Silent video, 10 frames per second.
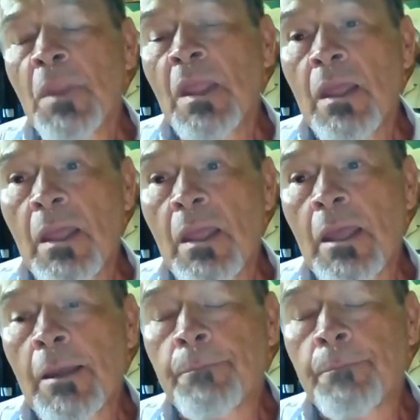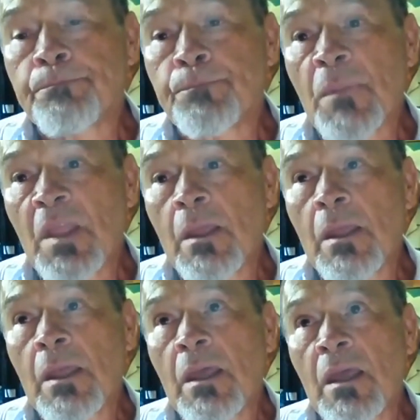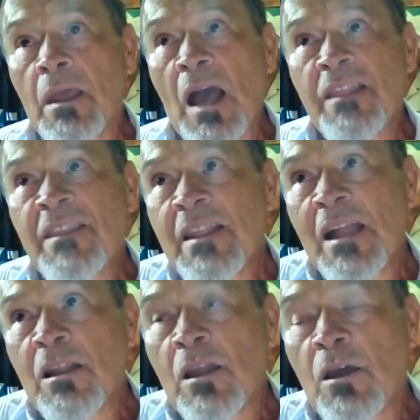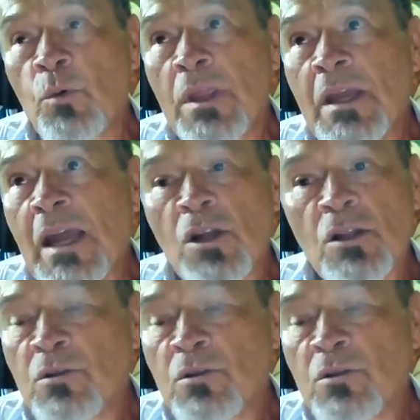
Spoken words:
I think that we cannot